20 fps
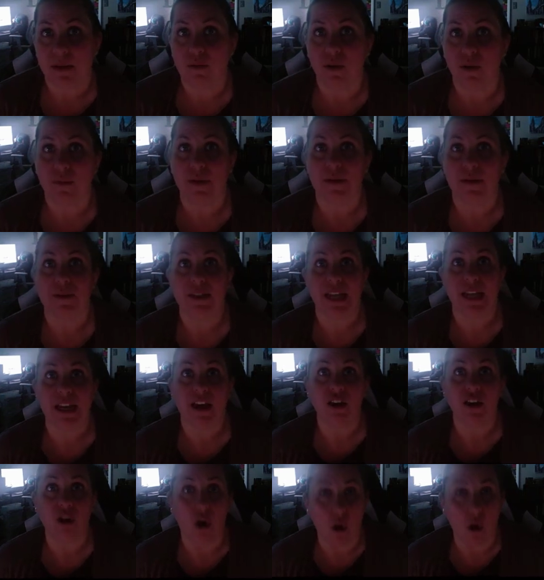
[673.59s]
where we would take
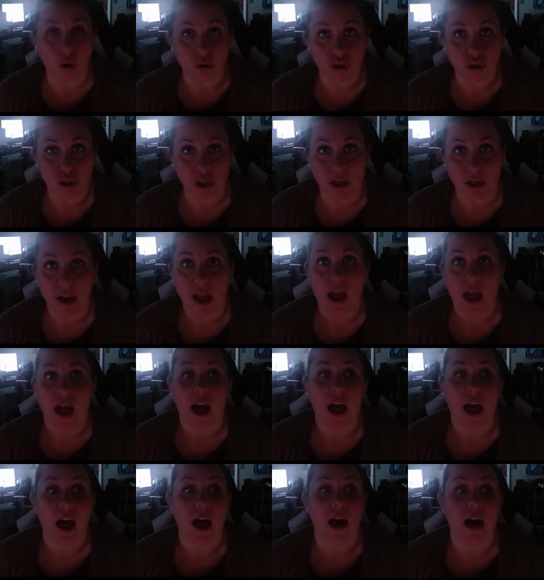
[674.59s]
a culture
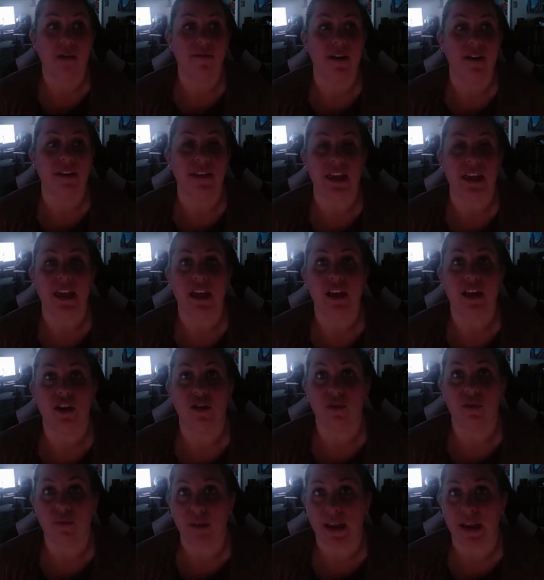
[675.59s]
of the
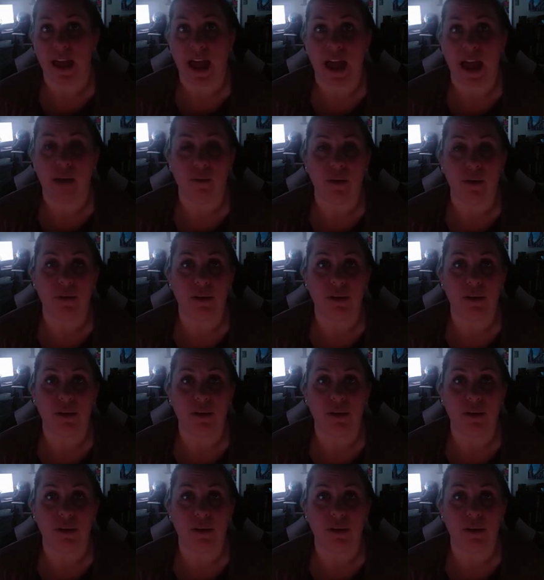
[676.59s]
urea and we